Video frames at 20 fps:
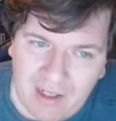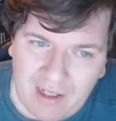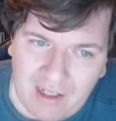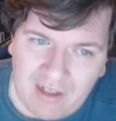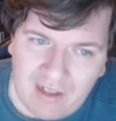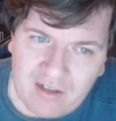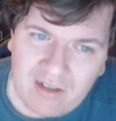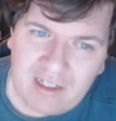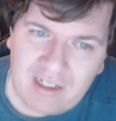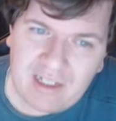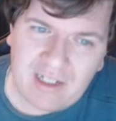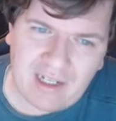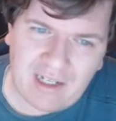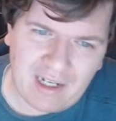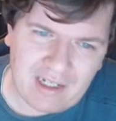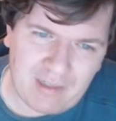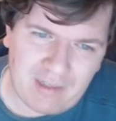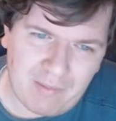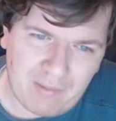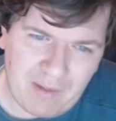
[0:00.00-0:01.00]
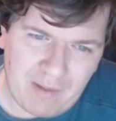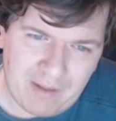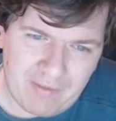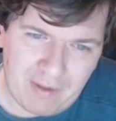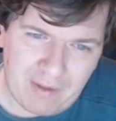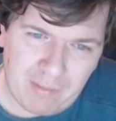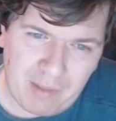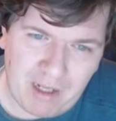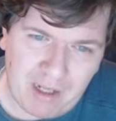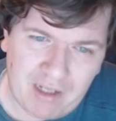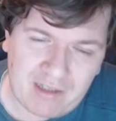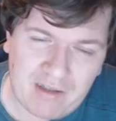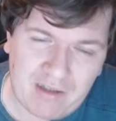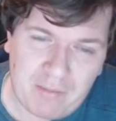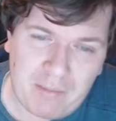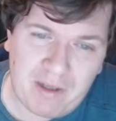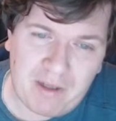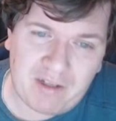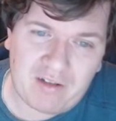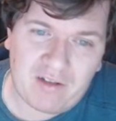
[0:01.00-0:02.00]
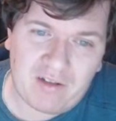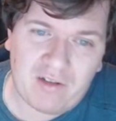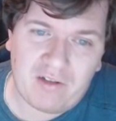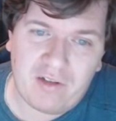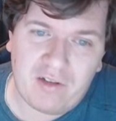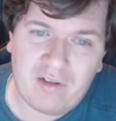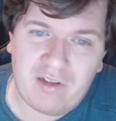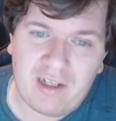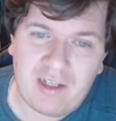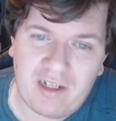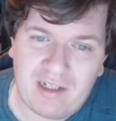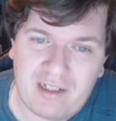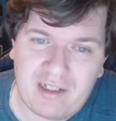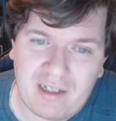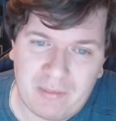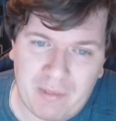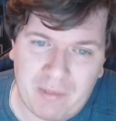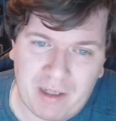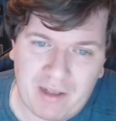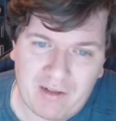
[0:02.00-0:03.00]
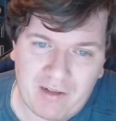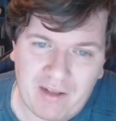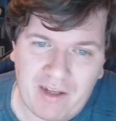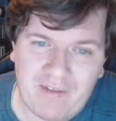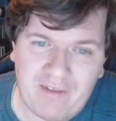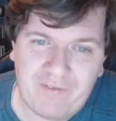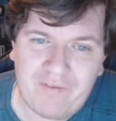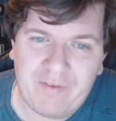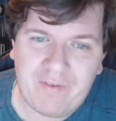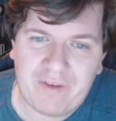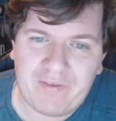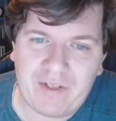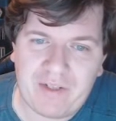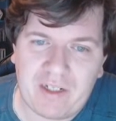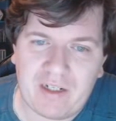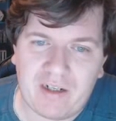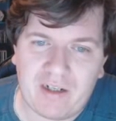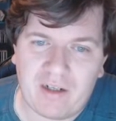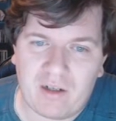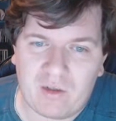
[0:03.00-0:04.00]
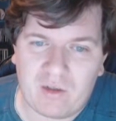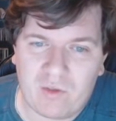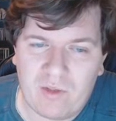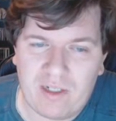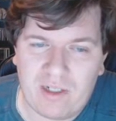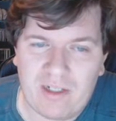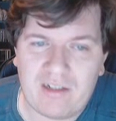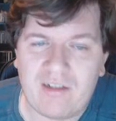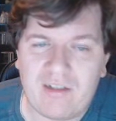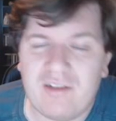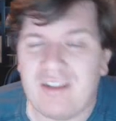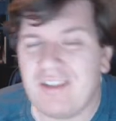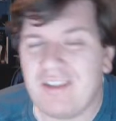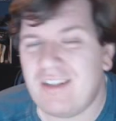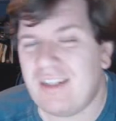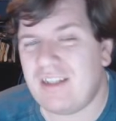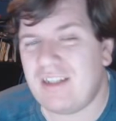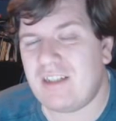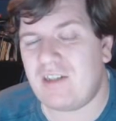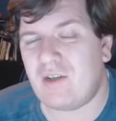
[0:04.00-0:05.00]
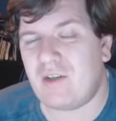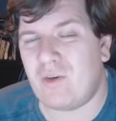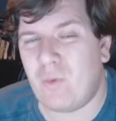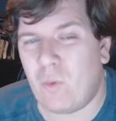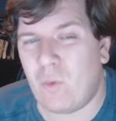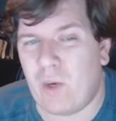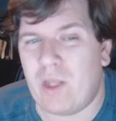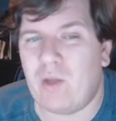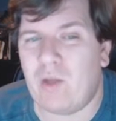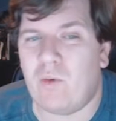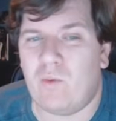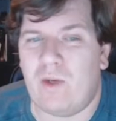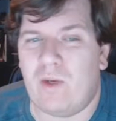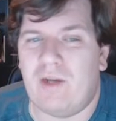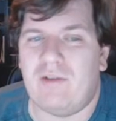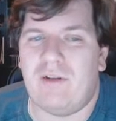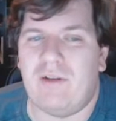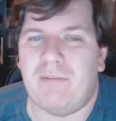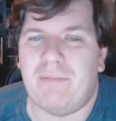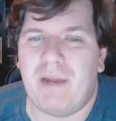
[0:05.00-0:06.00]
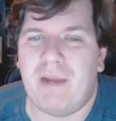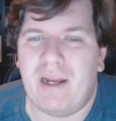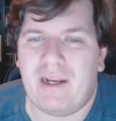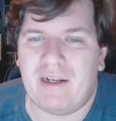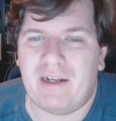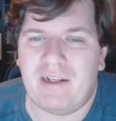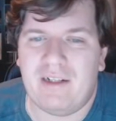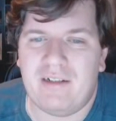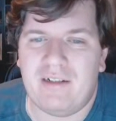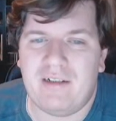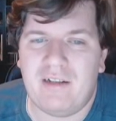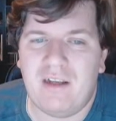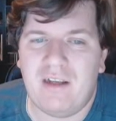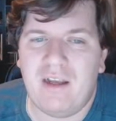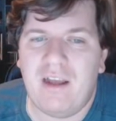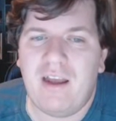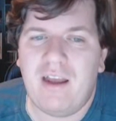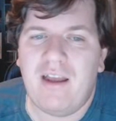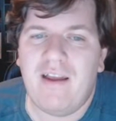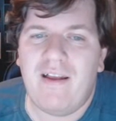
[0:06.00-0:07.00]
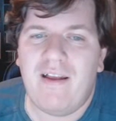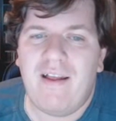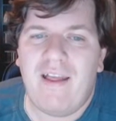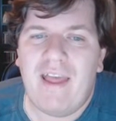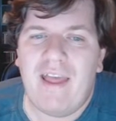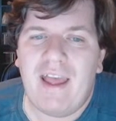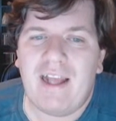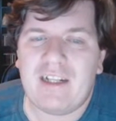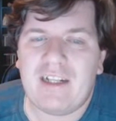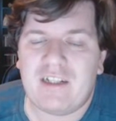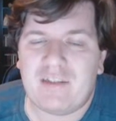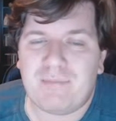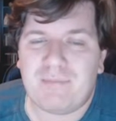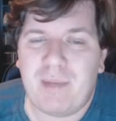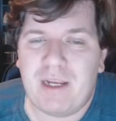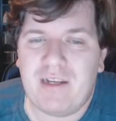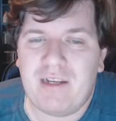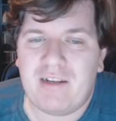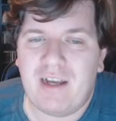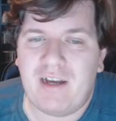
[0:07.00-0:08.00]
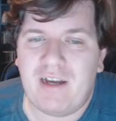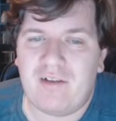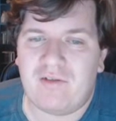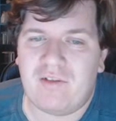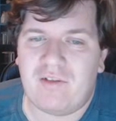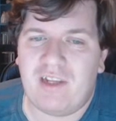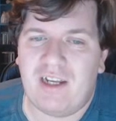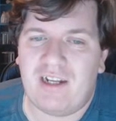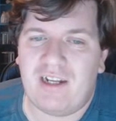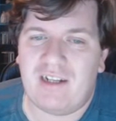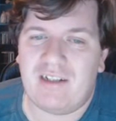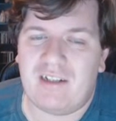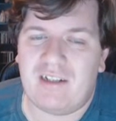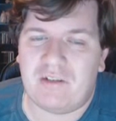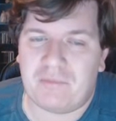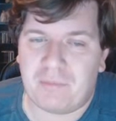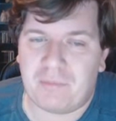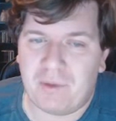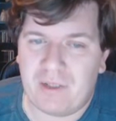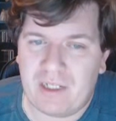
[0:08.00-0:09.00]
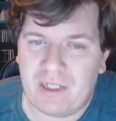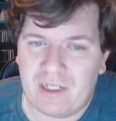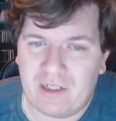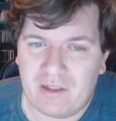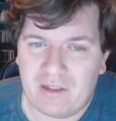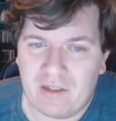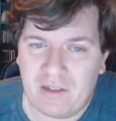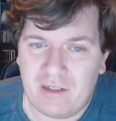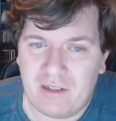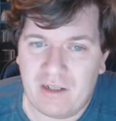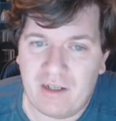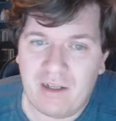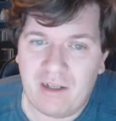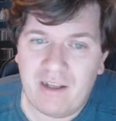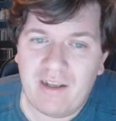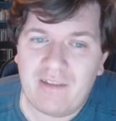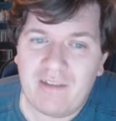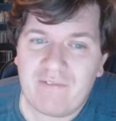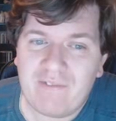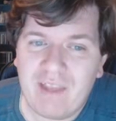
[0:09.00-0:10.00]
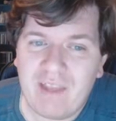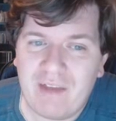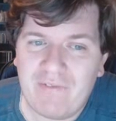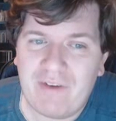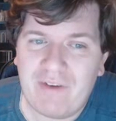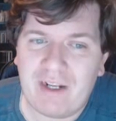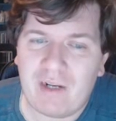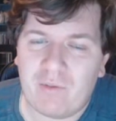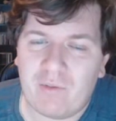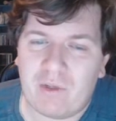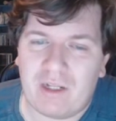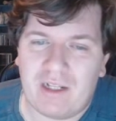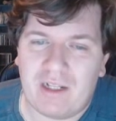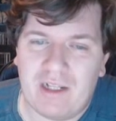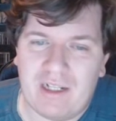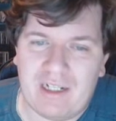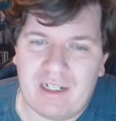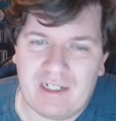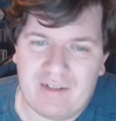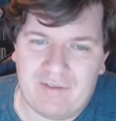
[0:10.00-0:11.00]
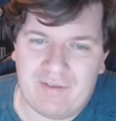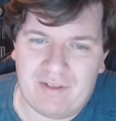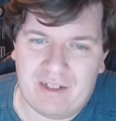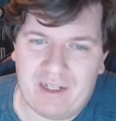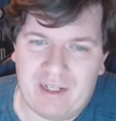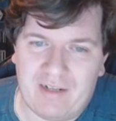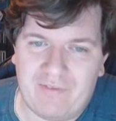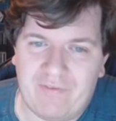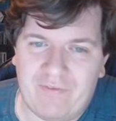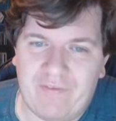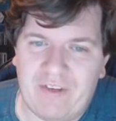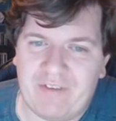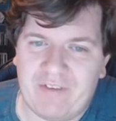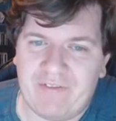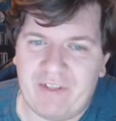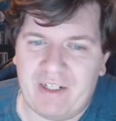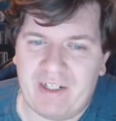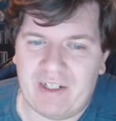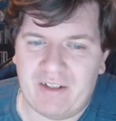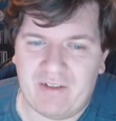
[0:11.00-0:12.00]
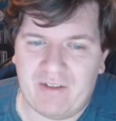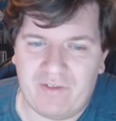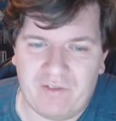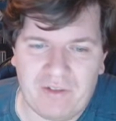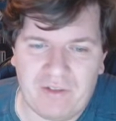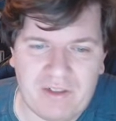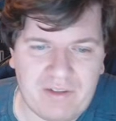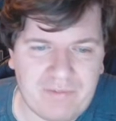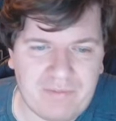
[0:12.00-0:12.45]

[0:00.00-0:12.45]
So then they get a heavy blaster pistol, utility belt, and 1500 credits. Since this is a well-rounded package and the Space Hound talent is pretty good, I thought I would leave it at 1500.